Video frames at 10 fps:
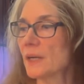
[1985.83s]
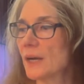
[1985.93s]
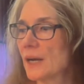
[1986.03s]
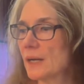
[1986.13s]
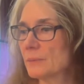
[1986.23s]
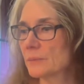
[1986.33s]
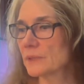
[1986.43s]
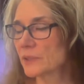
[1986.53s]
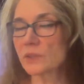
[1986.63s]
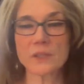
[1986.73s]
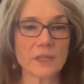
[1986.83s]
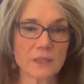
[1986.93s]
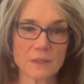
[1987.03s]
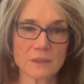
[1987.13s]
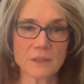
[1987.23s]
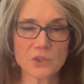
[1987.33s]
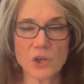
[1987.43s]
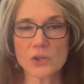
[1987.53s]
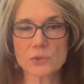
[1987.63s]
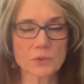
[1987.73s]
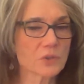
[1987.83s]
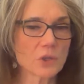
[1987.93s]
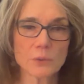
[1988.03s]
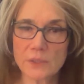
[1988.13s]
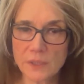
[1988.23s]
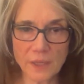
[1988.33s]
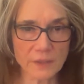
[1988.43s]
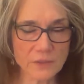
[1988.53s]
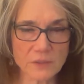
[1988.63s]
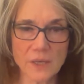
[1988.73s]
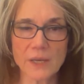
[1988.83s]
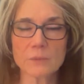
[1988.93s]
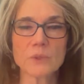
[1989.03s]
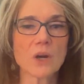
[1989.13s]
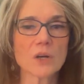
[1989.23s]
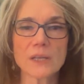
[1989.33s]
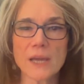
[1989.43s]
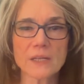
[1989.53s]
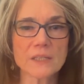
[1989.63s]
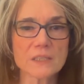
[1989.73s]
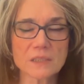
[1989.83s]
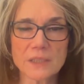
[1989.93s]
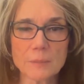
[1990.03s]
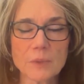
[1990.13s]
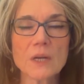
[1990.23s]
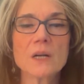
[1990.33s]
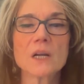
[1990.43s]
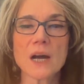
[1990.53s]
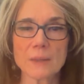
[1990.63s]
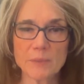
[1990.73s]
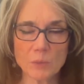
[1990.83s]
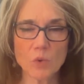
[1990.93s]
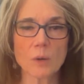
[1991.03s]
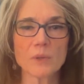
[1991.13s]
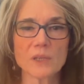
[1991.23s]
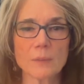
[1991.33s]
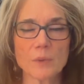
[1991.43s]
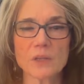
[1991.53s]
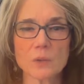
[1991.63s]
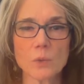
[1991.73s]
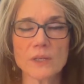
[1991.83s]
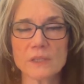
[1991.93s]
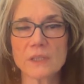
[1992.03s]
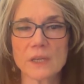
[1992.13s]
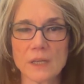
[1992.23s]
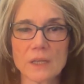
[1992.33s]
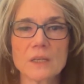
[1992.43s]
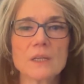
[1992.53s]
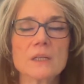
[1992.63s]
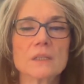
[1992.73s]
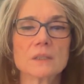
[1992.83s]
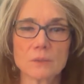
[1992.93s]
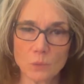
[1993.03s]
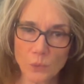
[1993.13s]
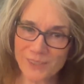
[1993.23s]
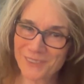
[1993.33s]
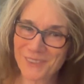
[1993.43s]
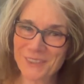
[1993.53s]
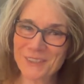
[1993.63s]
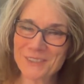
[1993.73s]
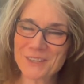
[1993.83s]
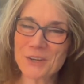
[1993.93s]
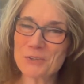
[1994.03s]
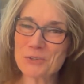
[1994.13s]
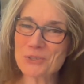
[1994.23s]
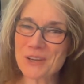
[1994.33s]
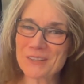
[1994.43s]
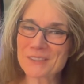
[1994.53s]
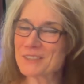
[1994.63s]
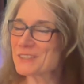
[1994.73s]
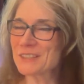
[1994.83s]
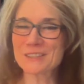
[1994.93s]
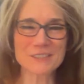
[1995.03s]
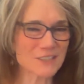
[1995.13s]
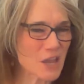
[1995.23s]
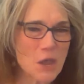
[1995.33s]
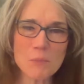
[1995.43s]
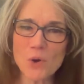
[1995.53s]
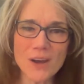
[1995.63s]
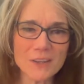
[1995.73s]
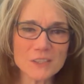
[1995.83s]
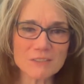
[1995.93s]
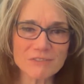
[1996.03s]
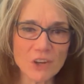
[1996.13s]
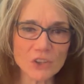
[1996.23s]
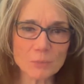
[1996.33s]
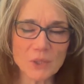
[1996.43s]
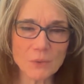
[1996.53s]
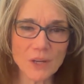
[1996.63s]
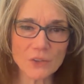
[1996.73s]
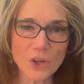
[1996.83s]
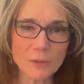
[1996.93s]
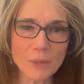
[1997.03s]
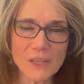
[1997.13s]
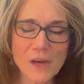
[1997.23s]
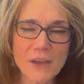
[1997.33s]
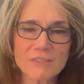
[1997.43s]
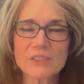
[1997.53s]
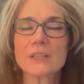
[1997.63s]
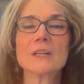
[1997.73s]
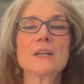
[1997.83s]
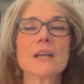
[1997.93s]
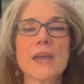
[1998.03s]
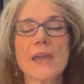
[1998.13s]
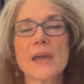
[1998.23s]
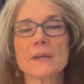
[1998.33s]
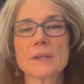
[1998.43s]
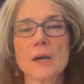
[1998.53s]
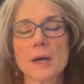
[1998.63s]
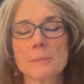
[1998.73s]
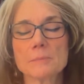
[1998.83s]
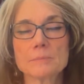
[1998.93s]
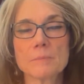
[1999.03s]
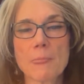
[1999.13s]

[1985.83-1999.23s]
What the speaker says: literally the shows were so intense and we hardly had any sleep. I'd be warming up on the way to the gig with these exercises. These same ones have followed me around all of my life, and